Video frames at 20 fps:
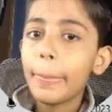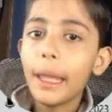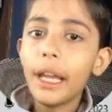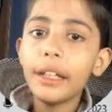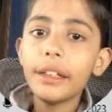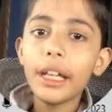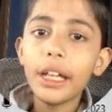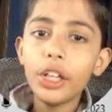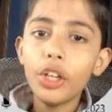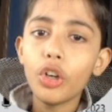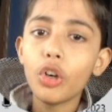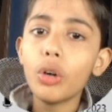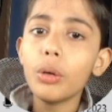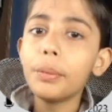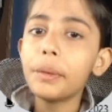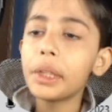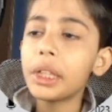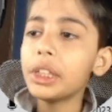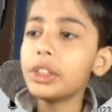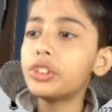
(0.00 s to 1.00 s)
and I
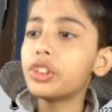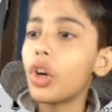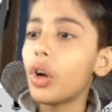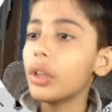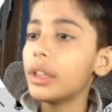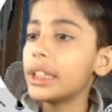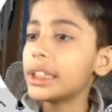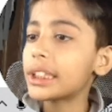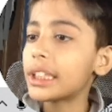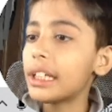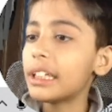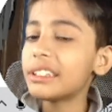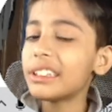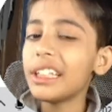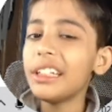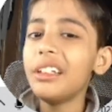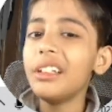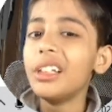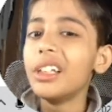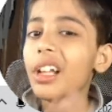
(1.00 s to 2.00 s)
hope you can enjoy this class
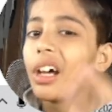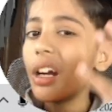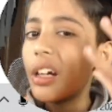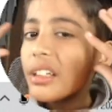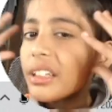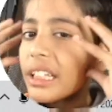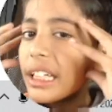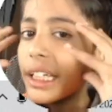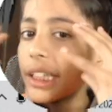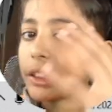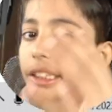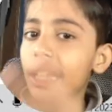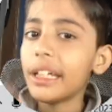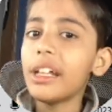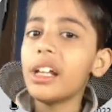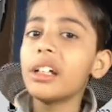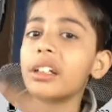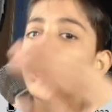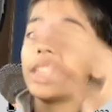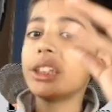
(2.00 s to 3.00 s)
and learn things
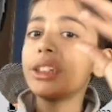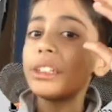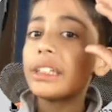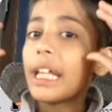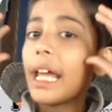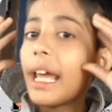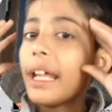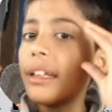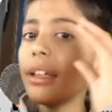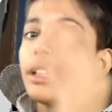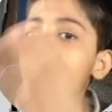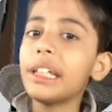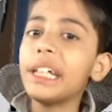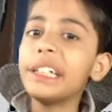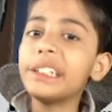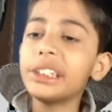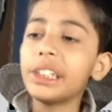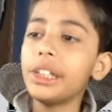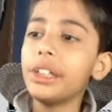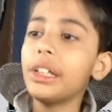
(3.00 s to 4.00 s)
and understand the
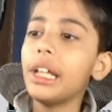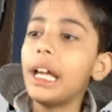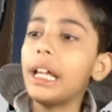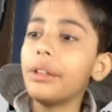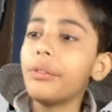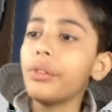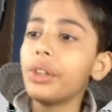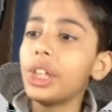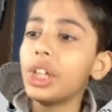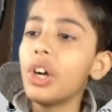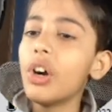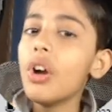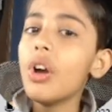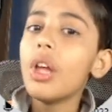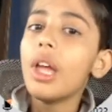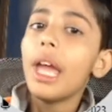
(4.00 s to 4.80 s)
things in that video.